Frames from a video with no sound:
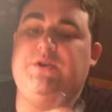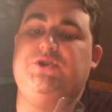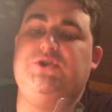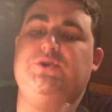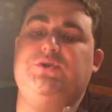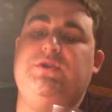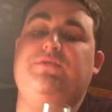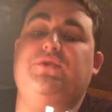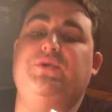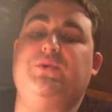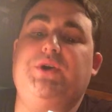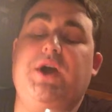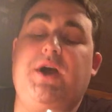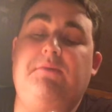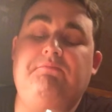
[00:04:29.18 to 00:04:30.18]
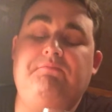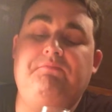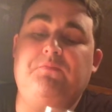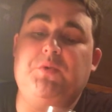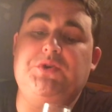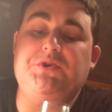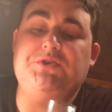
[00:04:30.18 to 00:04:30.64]
juicy fruit gum,
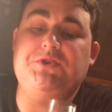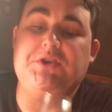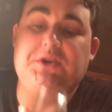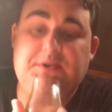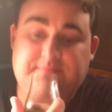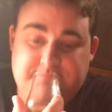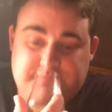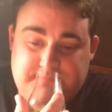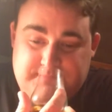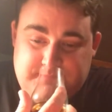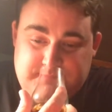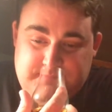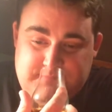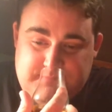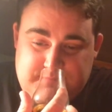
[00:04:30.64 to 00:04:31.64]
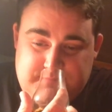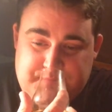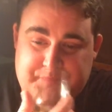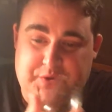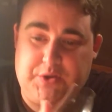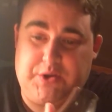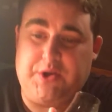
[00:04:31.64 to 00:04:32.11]
which is good.
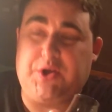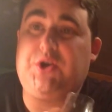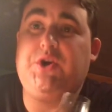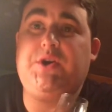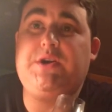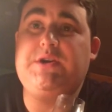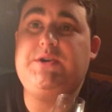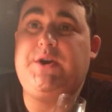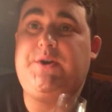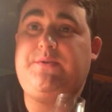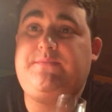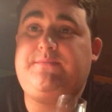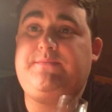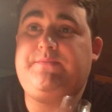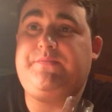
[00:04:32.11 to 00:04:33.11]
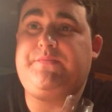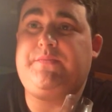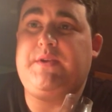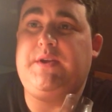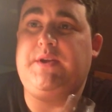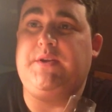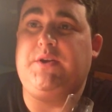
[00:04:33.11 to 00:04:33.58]
You get cookie dough,
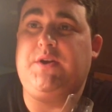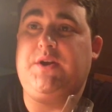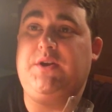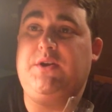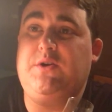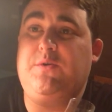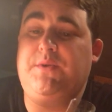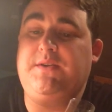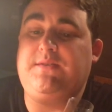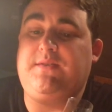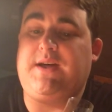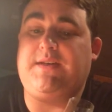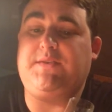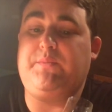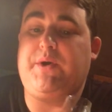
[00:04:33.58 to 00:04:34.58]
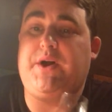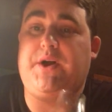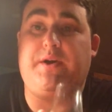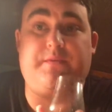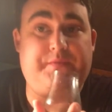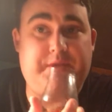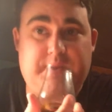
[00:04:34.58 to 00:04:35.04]
and cookie dough means lots of
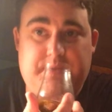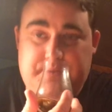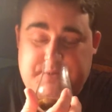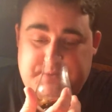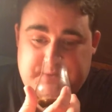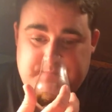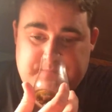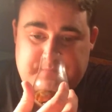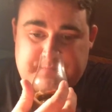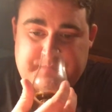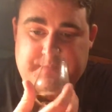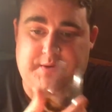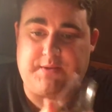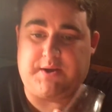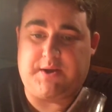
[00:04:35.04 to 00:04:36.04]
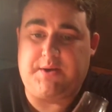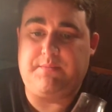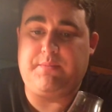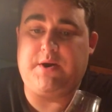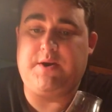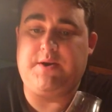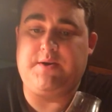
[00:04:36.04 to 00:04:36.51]
butter, and there's a lot
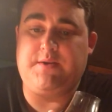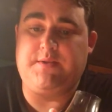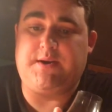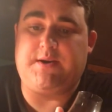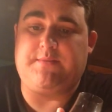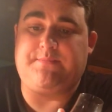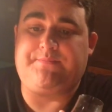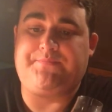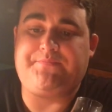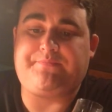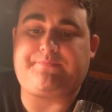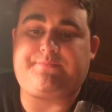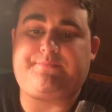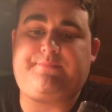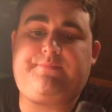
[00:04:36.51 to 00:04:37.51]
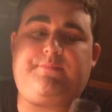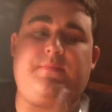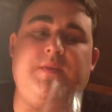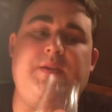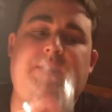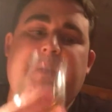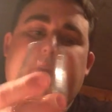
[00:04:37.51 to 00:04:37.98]
of butter in there.
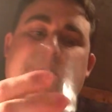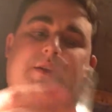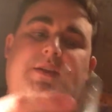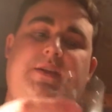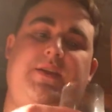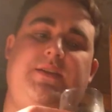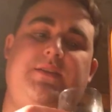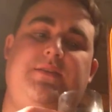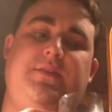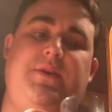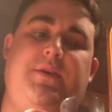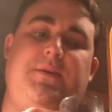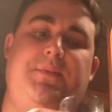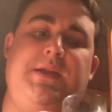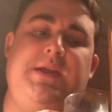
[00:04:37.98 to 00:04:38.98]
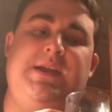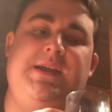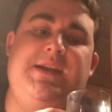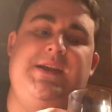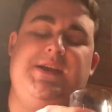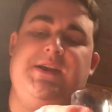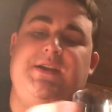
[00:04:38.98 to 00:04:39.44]
And so,
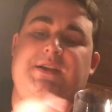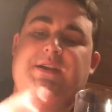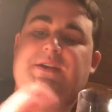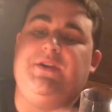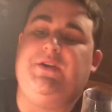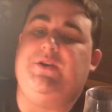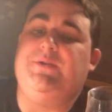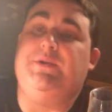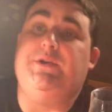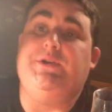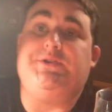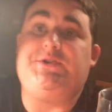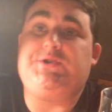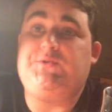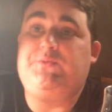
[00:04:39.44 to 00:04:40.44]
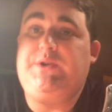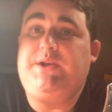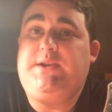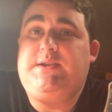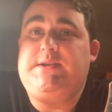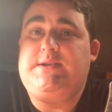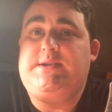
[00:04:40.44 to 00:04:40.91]
it's
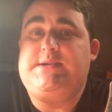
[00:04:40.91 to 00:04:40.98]
sweet,